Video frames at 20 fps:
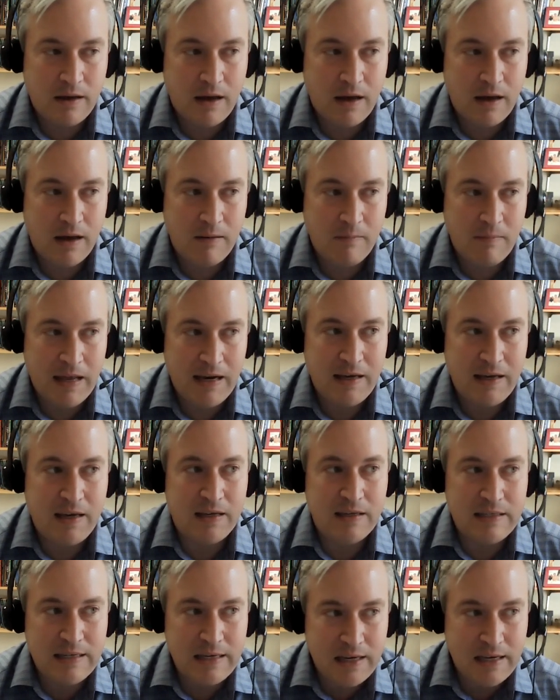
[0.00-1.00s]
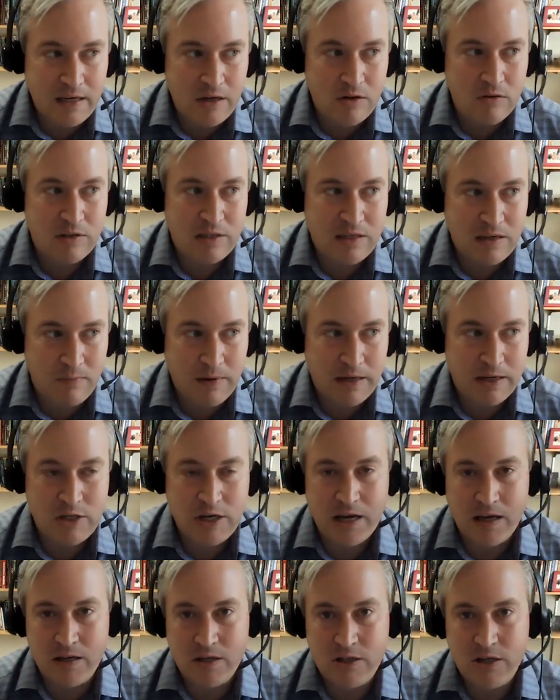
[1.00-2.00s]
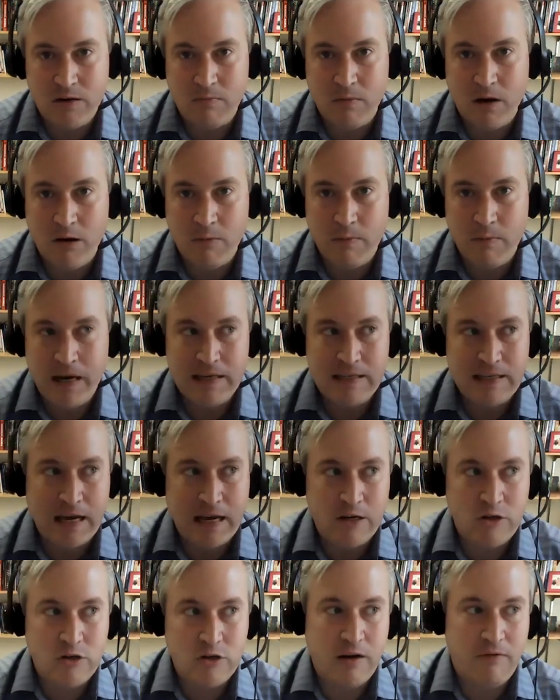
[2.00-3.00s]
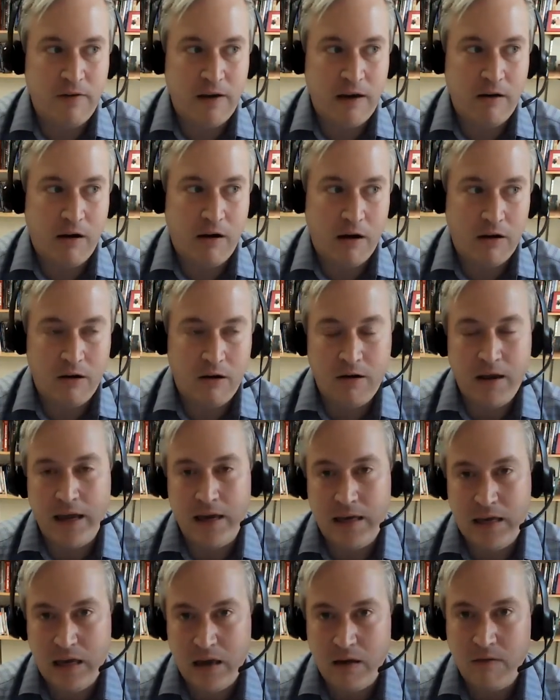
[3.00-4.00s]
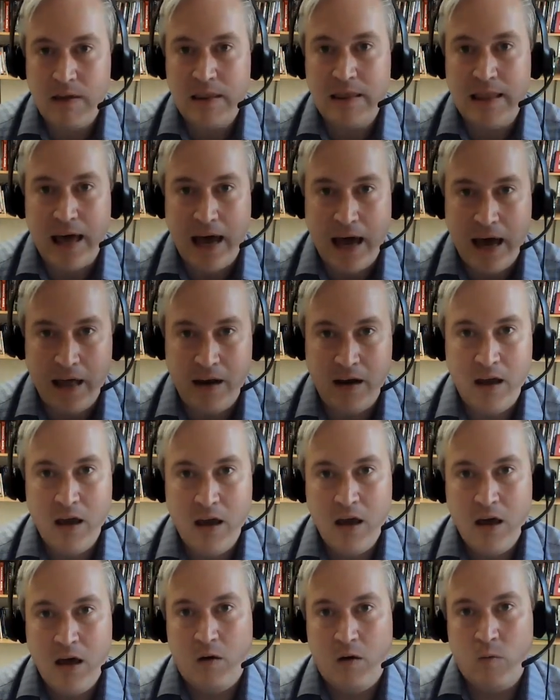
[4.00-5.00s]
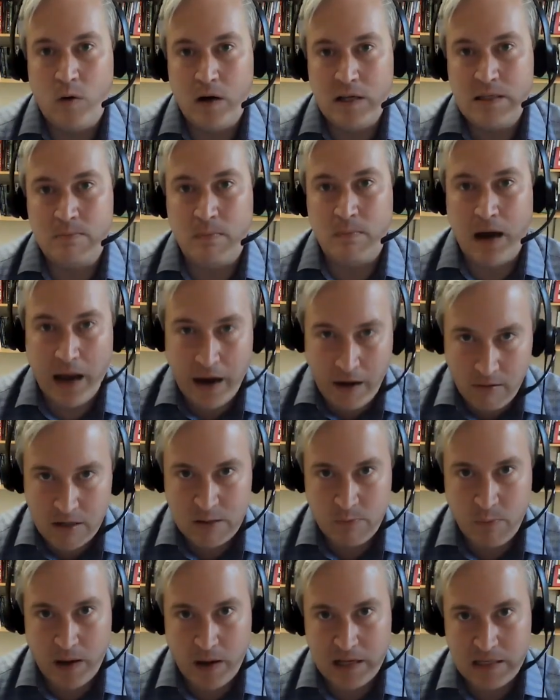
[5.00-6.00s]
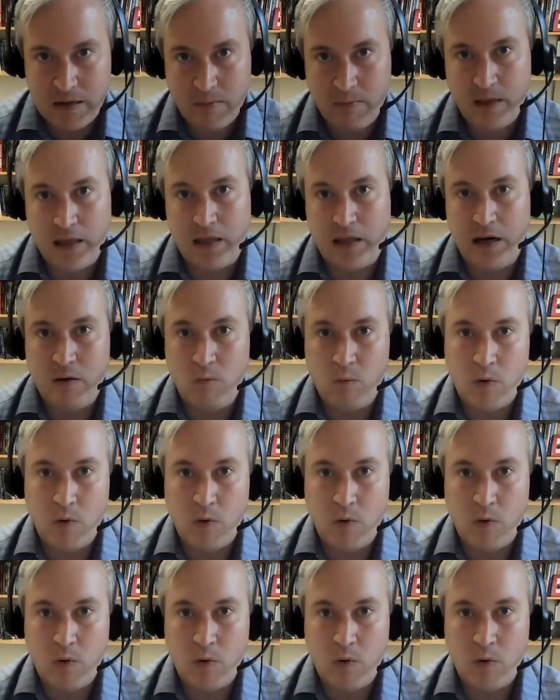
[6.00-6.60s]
And it continues to be a challenging moment as I try to figure out, okay, given that, what's my responsibility?